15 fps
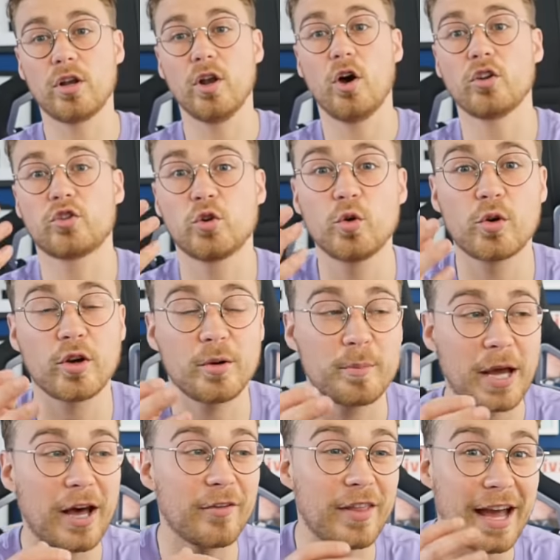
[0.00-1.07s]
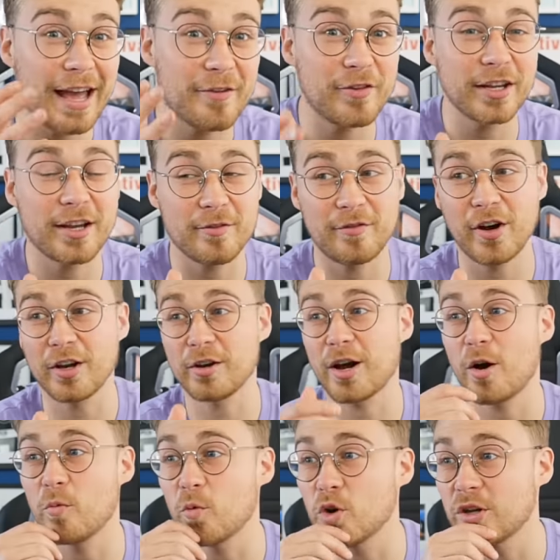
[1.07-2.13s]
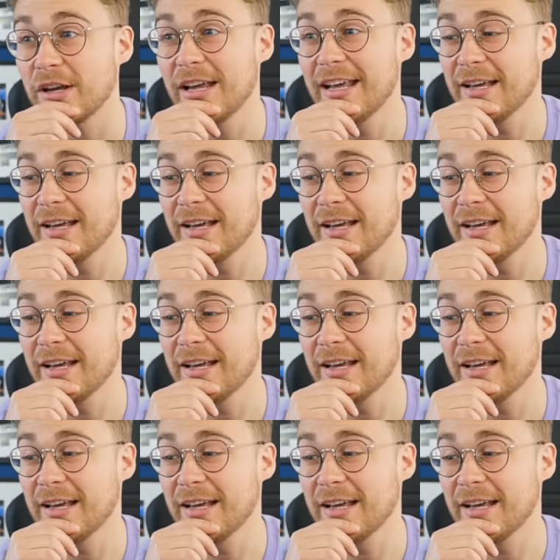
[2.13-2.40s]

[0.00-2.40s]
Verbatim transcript: A lot of talk about that FA Cup final goal.